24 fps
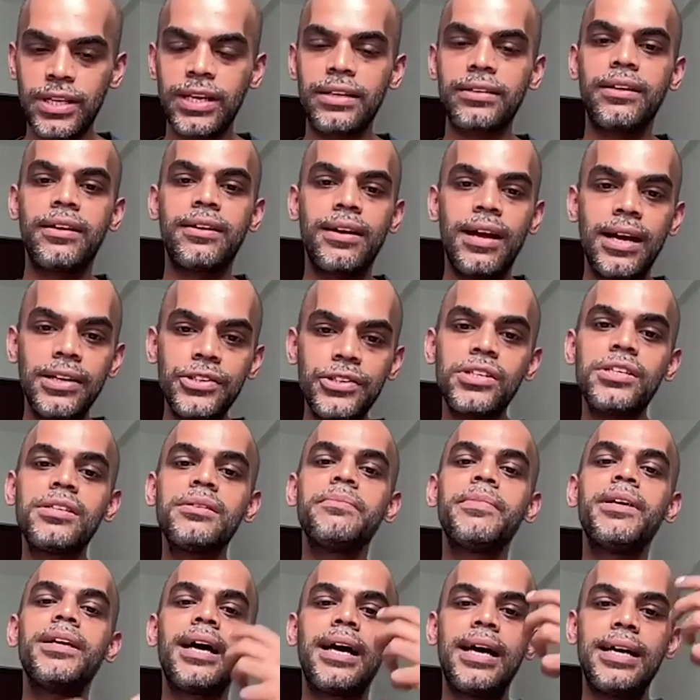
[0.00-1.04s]
that the Rajya
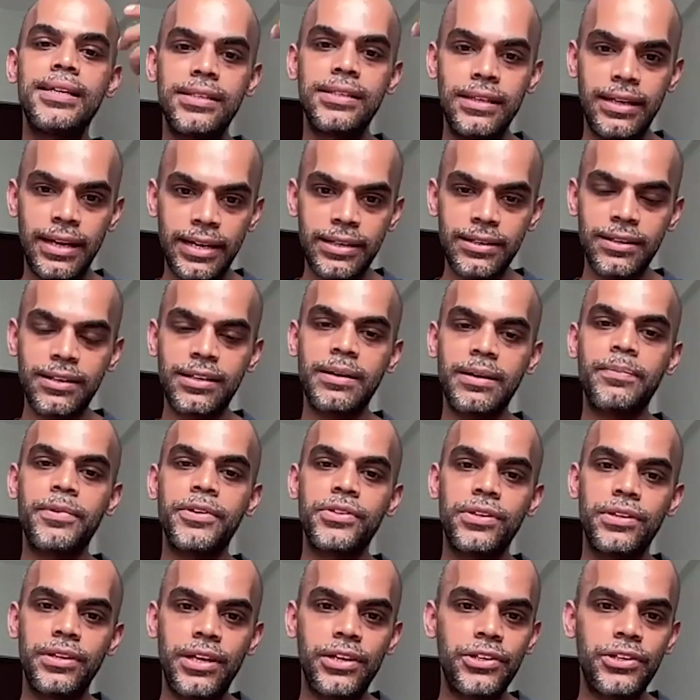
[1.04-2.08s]
Sabha has greater
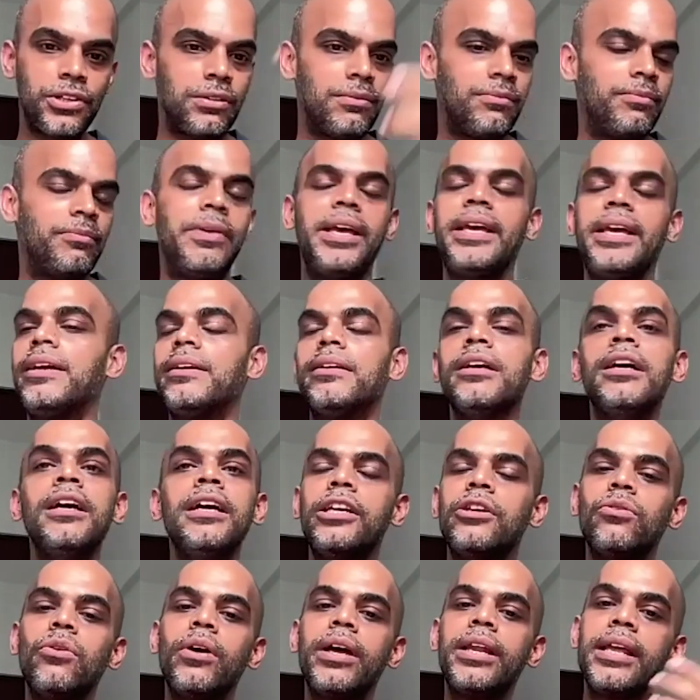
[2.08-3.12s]
representation. Make it,
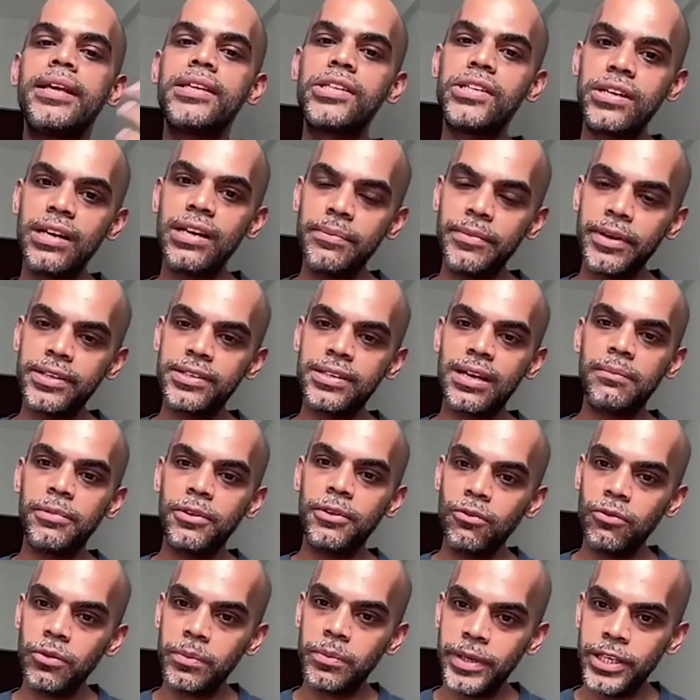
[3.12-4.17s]
an extreme
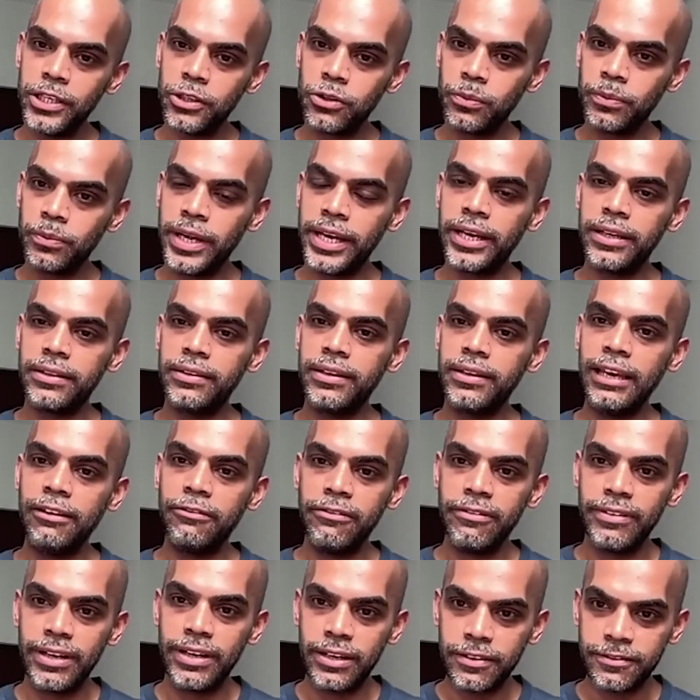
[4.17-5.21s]
example would be to make it the
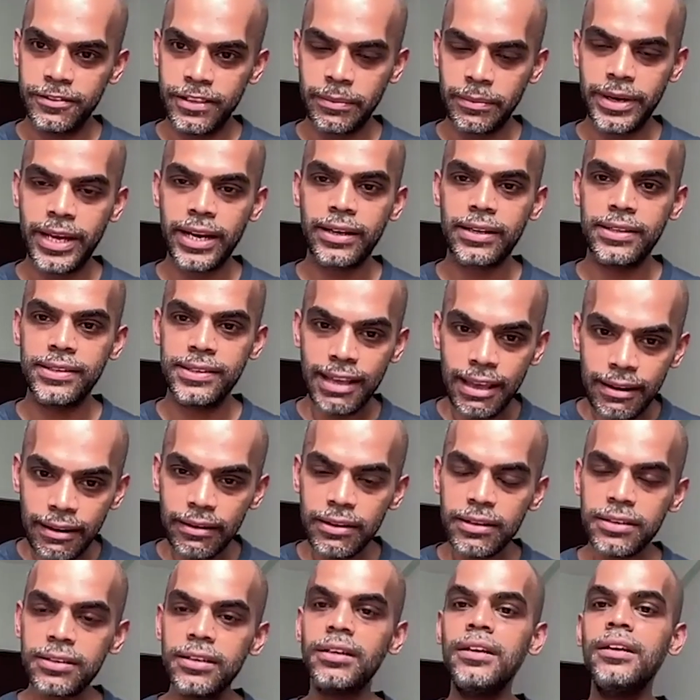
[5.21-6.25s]
equivalent of the American
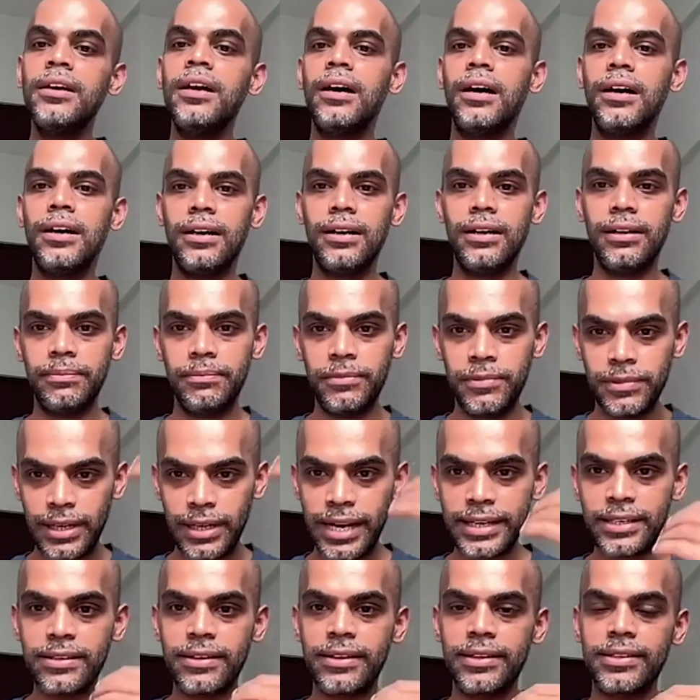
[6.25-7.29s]
Senate.
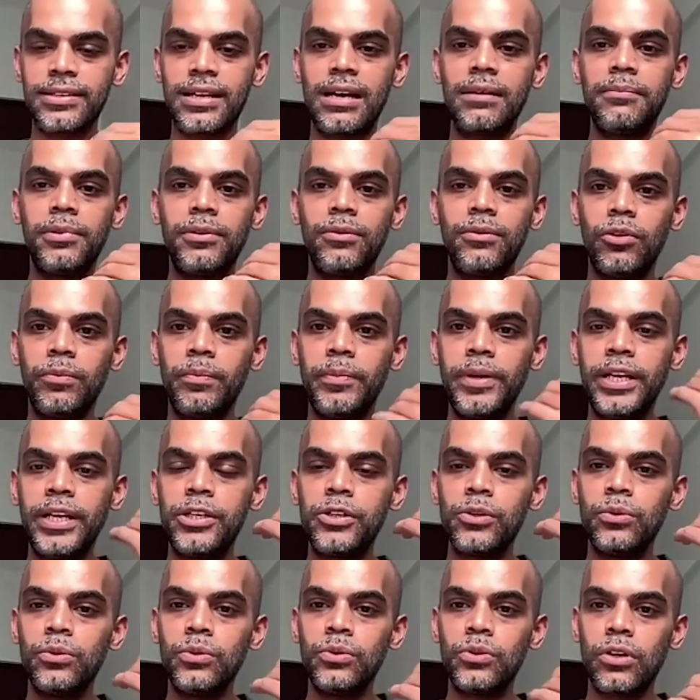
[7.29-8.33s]
Lighter example would be
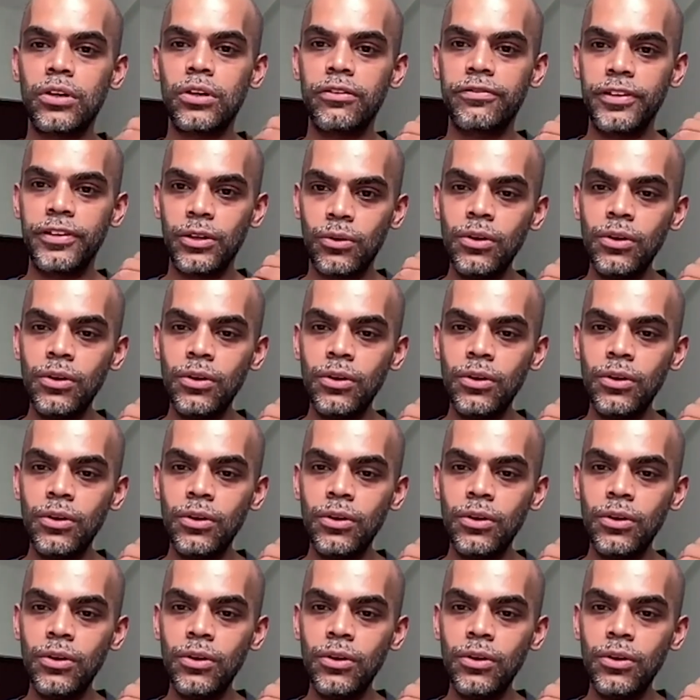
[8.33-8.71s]
to sort of,